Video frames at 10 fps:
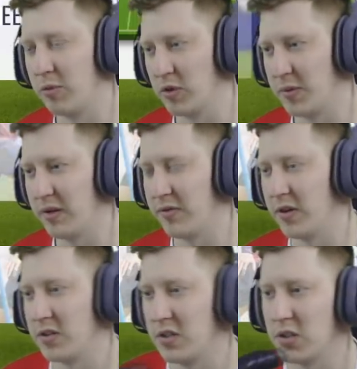reports back
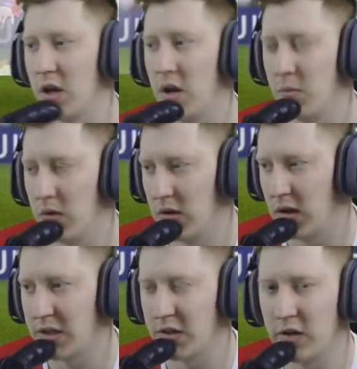first, because I'm
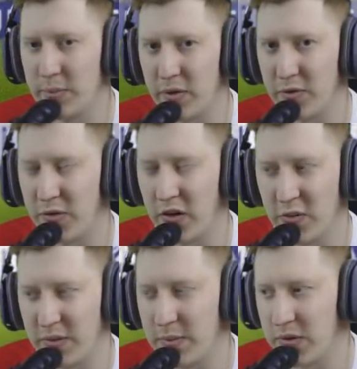I can only put
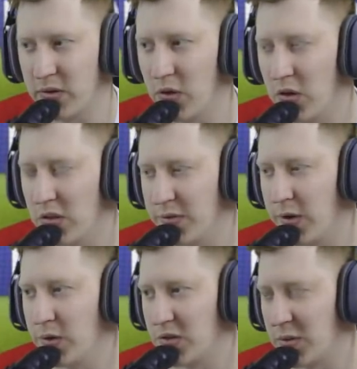five people in on the
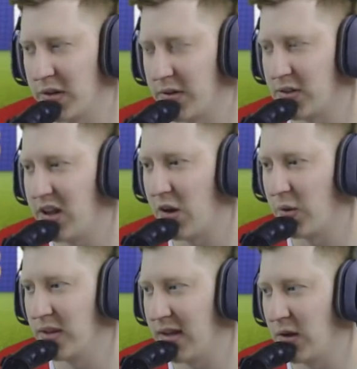vote, so I'm going to have to narrow
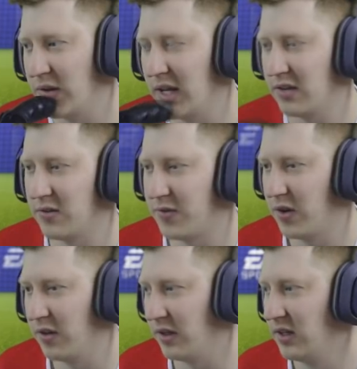it down yet
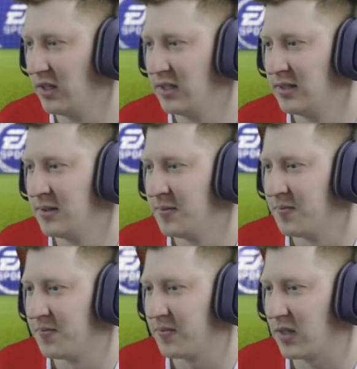further.
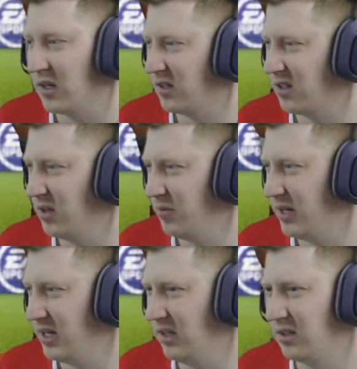Can I
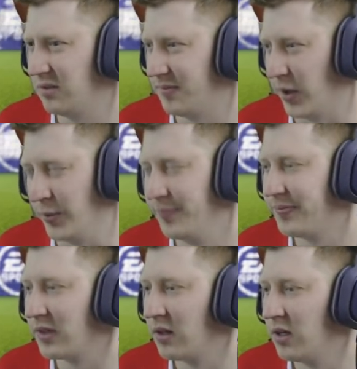play in? No.
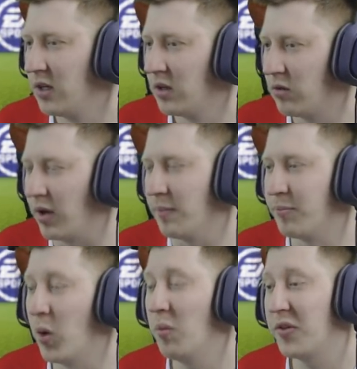Right,
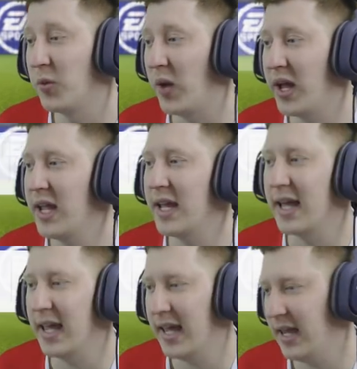Bournemouth away
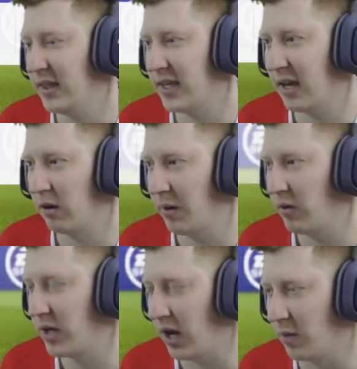in the
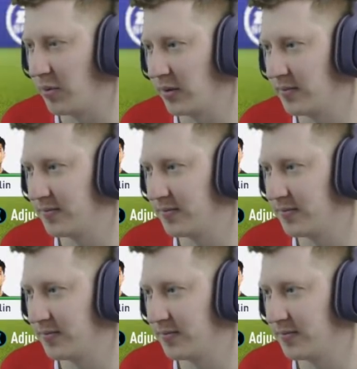Carabao Cup,